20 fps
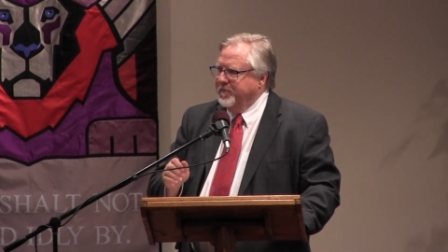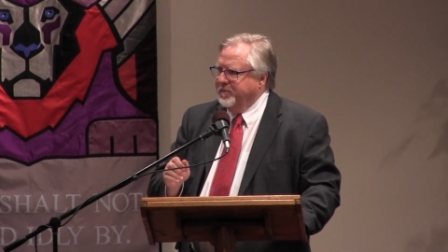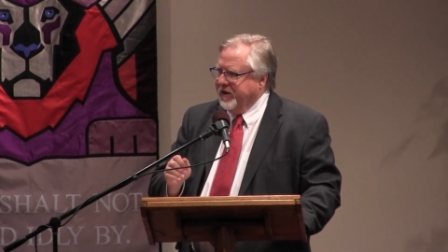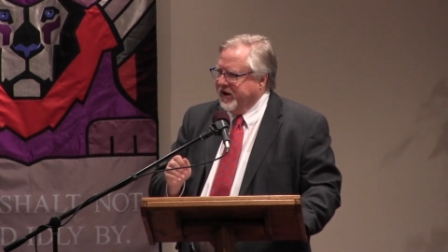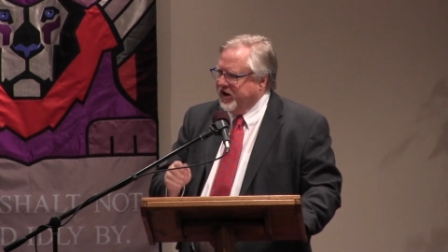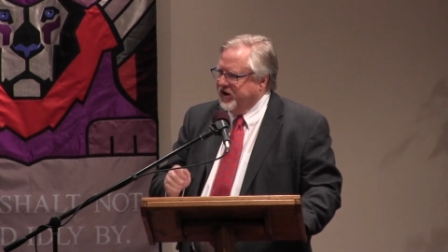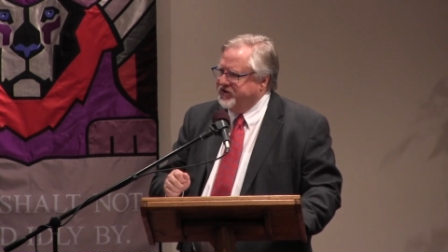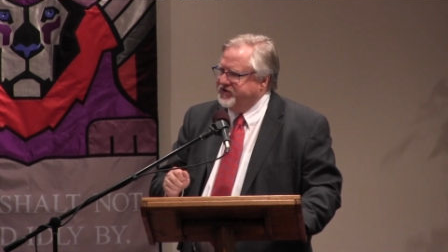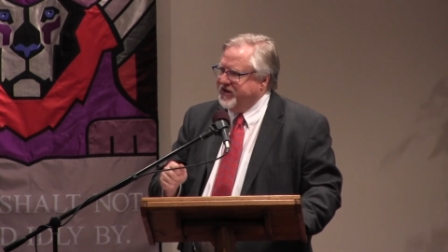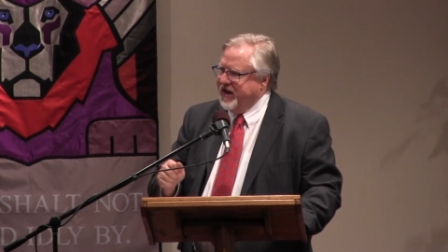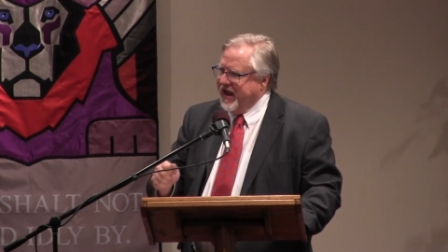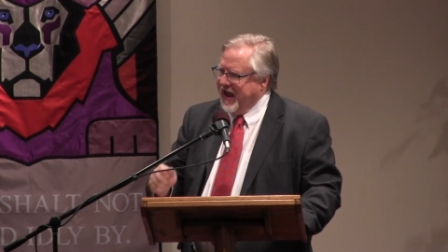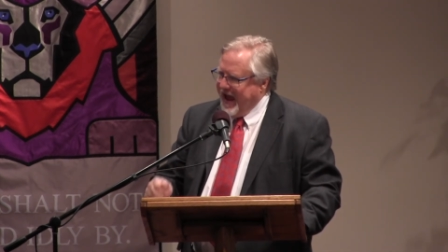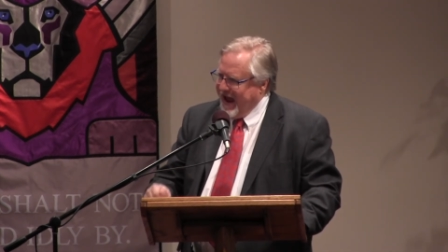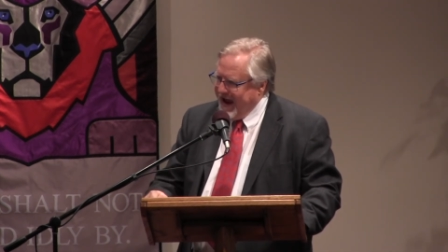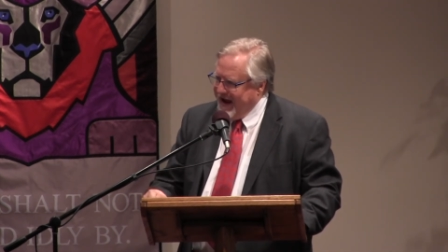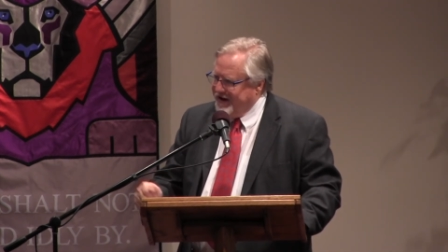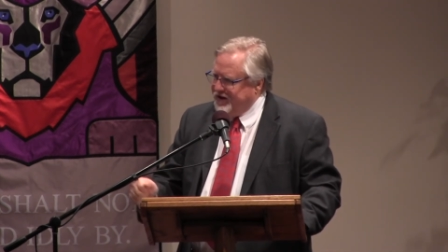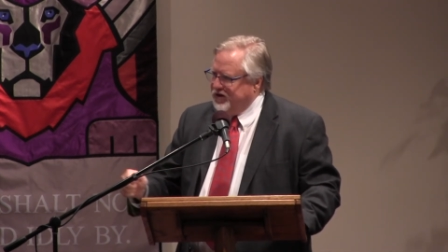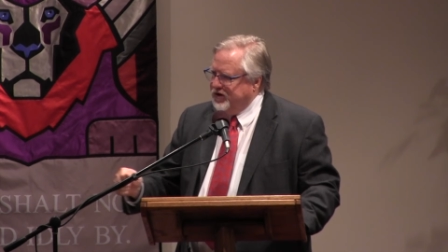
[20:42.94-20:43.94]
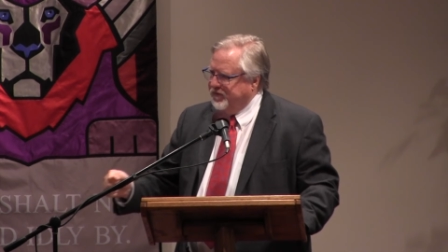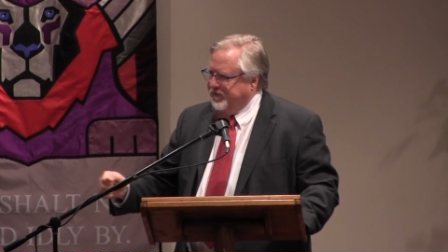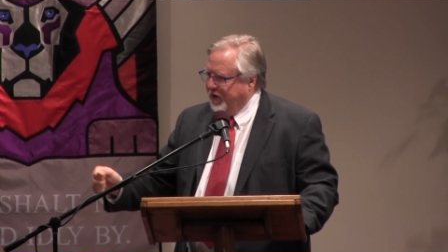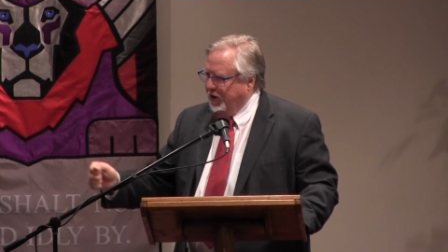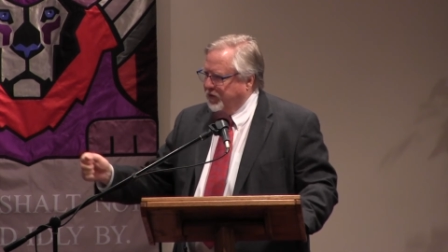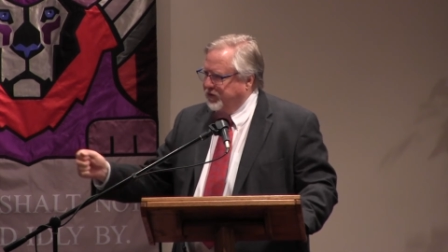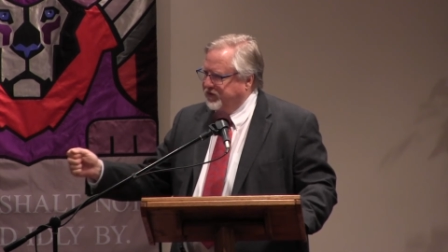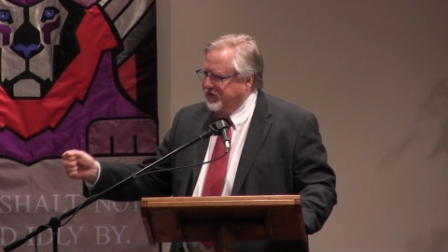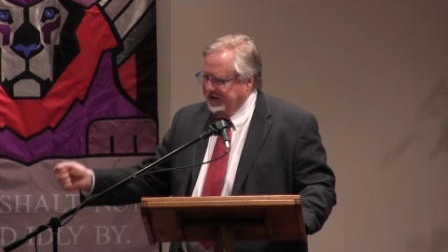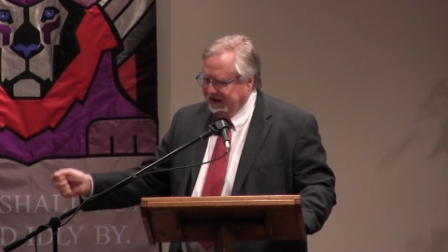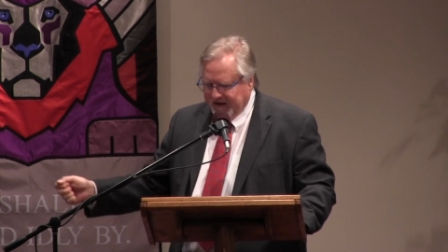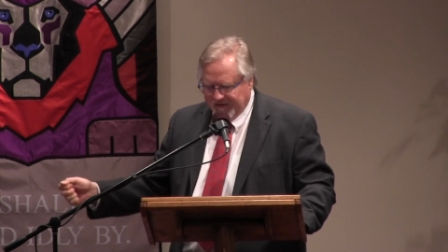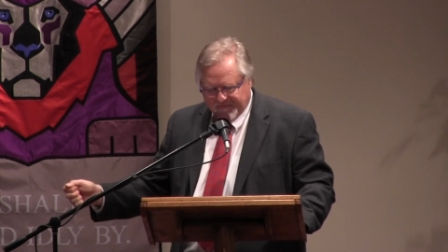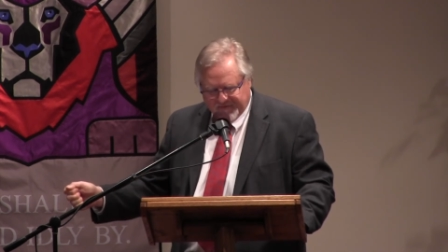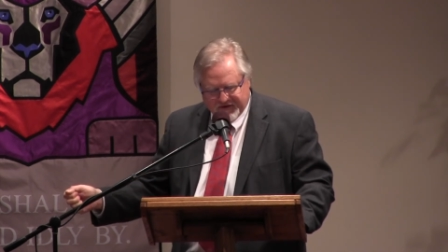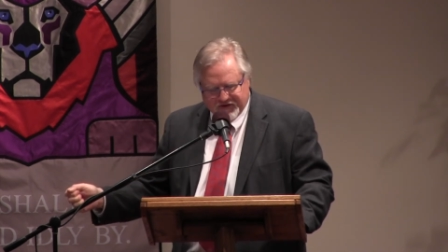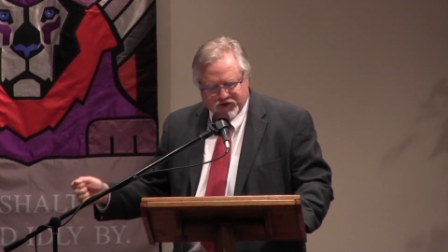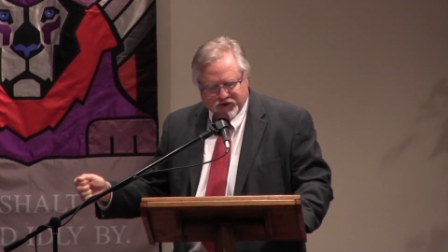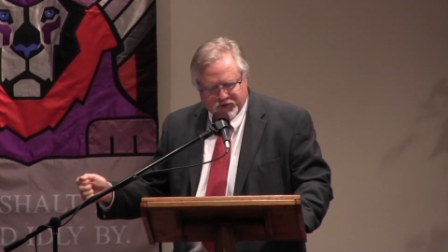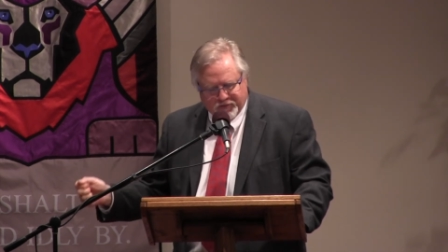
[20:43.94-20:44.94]
because they had to vote to
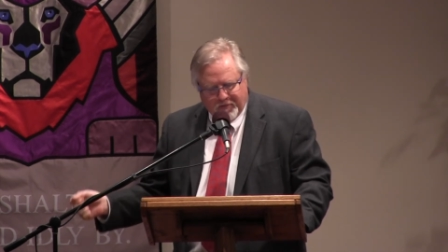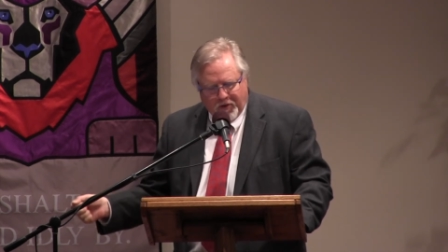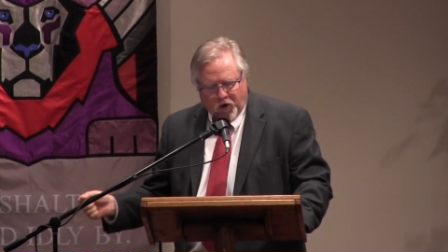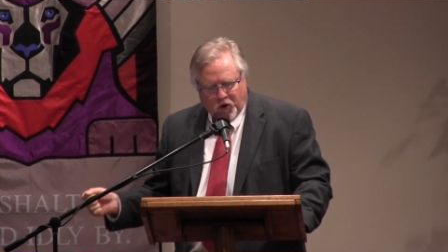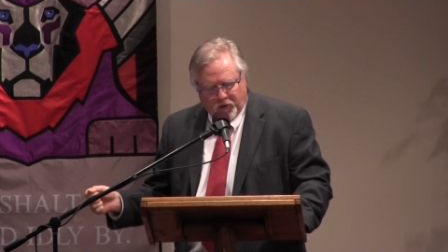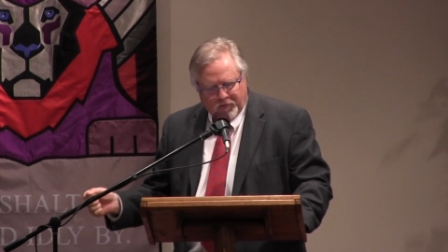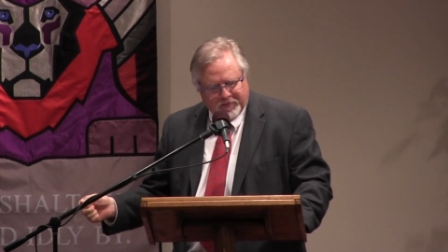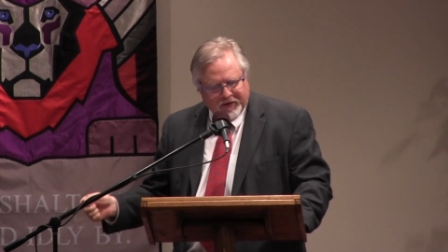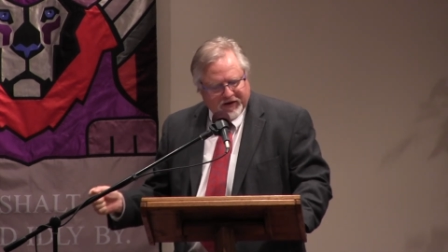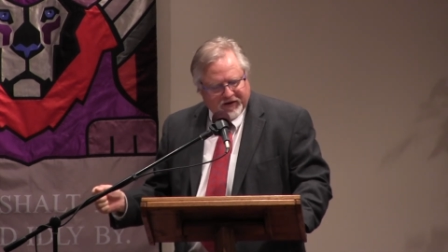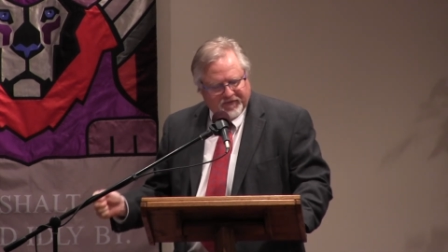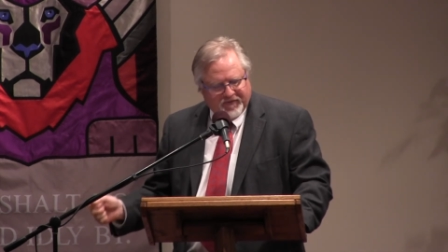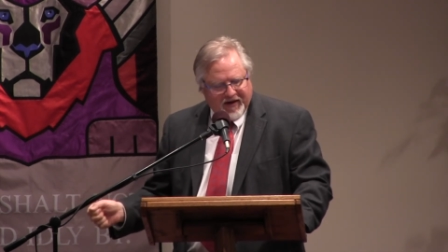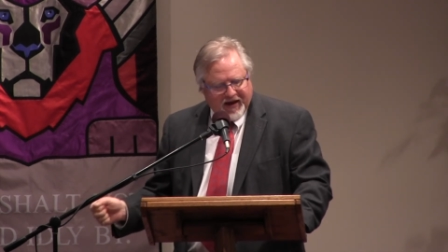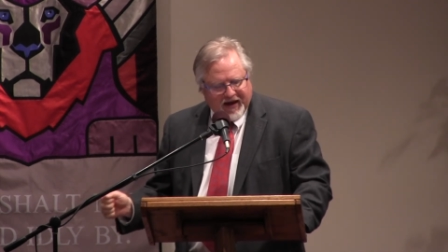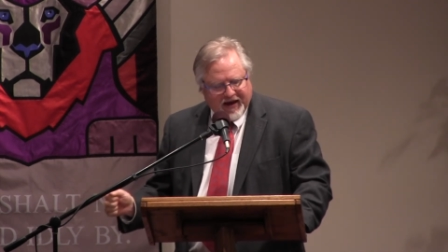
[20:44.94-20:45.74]
give this small bit of